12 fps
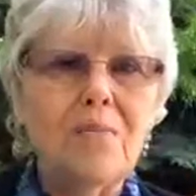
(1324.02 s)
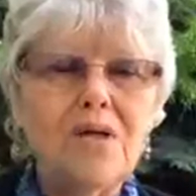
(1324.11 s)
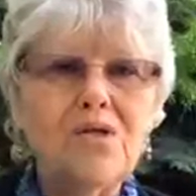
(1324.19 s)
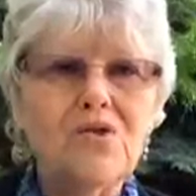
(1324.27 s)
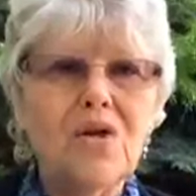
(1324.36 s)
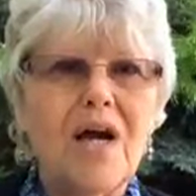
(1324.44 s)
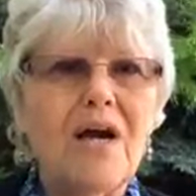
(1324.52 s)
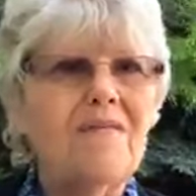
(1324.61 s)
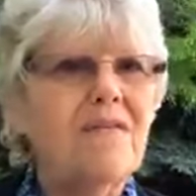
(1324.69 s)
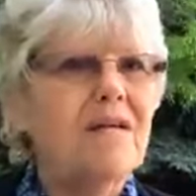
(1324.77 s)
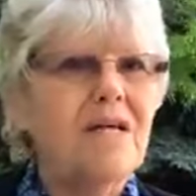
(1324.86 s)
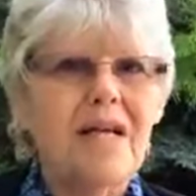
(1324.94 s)
bus drive
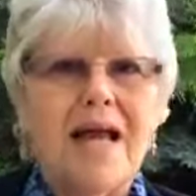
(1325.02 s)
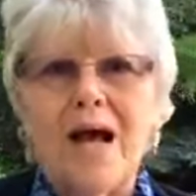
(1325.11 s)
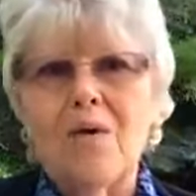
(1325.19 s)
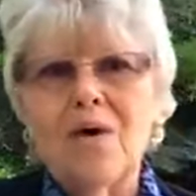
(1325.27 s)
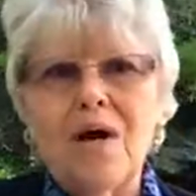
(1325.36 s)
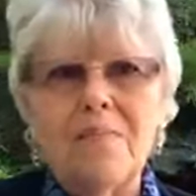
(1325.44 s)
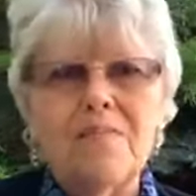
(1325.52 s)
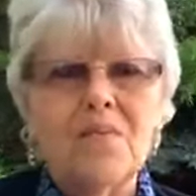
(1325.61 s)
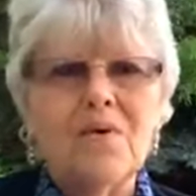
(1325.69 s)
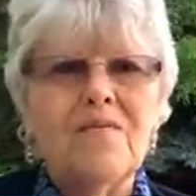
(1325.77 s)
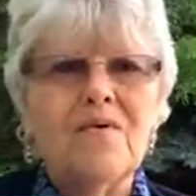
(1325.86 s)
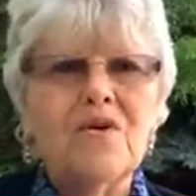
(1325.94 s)
and then an hour up the
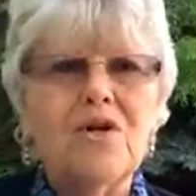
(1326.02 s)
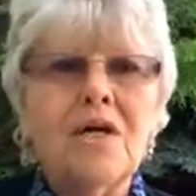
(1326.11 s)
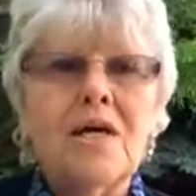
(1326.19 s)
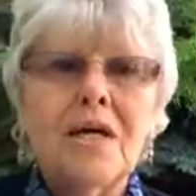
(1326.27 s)
river